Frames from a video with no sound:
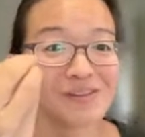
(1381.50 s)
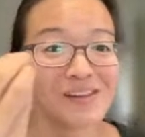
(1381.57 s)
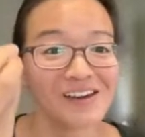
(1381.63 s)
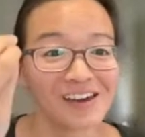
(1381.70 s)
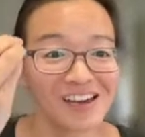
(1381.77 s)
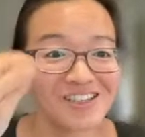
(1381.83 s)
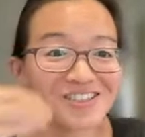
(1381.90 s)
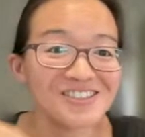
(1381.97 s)
that
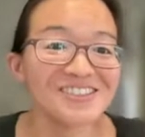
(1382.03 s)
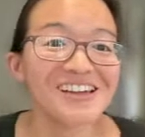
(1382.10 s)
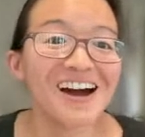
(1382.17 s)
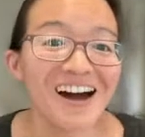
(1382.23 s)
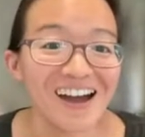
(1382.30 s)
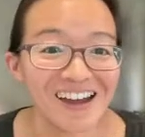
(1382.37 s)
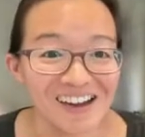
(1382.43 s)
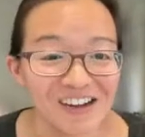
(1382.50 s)
catches the
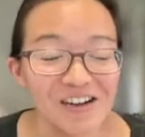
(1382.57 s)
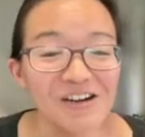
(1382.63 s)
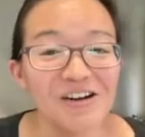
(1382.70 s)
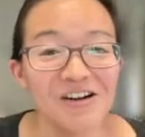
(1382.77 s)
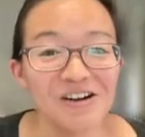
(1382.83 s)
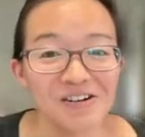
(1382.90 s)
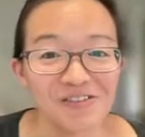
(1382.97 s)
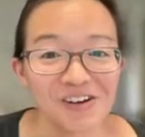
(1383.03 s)
eye,
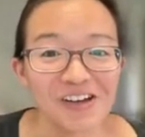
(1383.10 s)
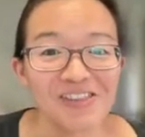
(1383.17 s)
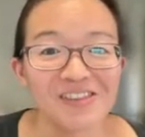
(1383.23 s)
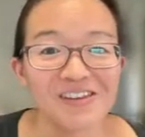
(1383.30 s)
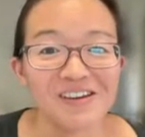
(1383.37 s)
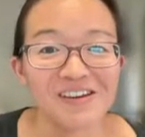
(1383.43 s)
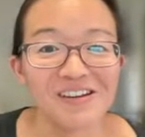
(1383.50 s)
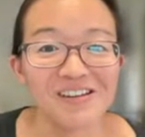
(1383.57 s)
right?
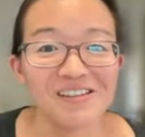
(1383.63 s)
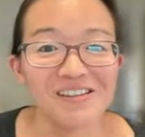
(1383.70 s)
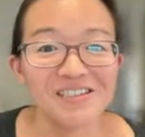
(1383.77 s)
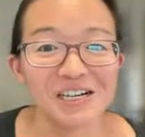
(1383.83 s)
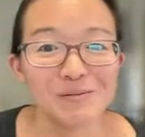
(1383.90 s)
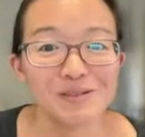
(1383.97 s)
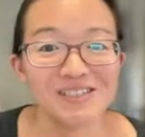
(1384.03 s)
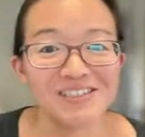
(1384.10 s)
The
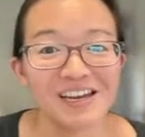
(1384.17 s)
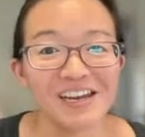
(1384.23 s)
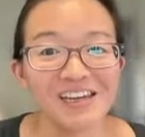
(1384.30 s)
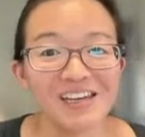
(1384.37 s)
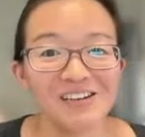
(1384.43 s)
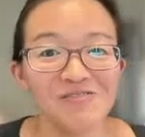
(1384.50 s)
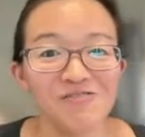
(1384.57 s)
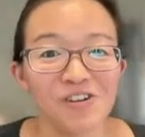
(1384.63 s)
gentleman
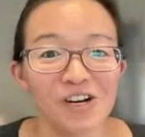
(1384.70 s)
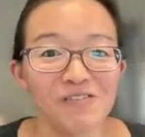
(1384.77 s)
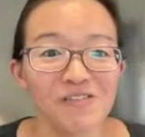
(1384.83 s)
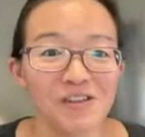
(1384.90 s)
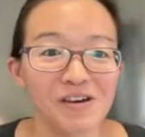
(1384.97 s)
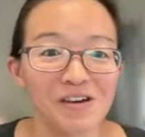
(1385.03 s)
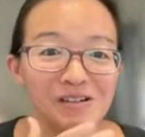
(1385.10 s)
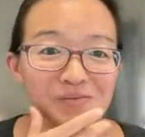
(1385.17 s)
standing in front of
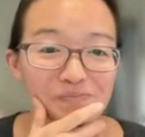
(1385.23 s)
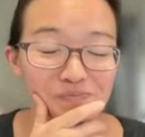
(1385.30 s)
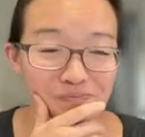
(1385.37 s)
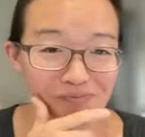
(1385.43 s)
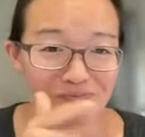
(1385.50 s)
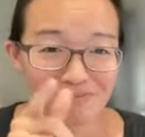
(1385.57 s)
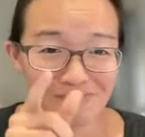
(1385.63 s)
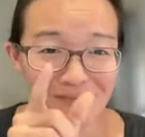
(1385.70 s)
the
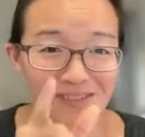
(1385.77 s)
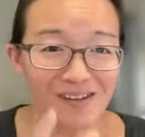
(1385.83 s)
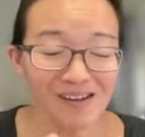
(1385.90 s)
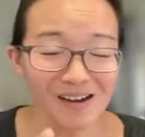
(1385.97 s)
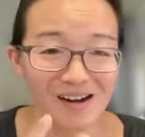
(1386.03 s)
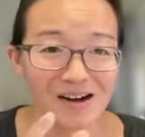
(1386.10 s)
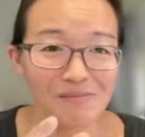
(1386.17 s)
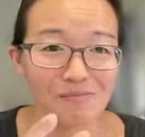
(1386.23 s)

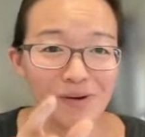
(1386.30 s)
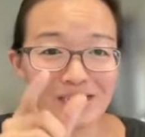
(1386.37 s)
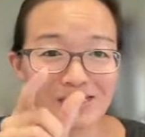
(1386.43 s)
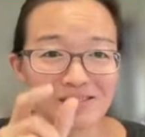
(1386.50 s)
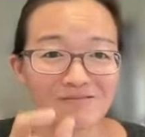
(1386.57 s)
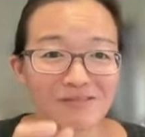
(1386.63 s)
bus,